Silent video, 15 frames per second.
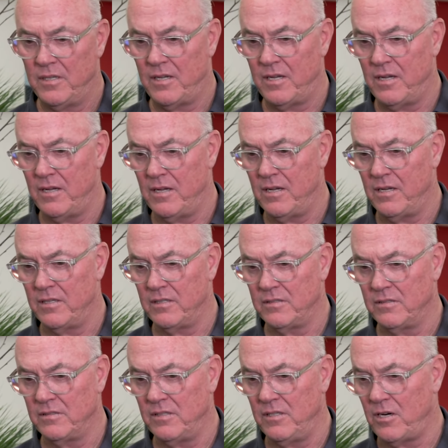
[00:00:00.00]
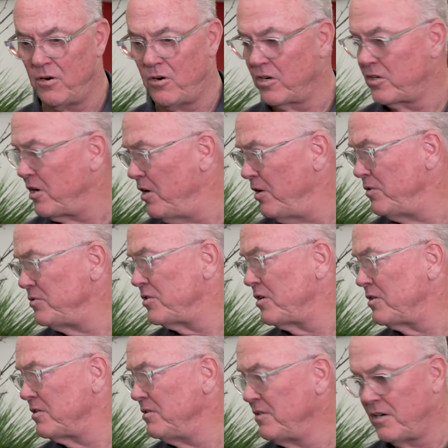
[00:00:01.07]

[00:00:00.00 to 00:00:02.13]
uh, you know, our coach, our,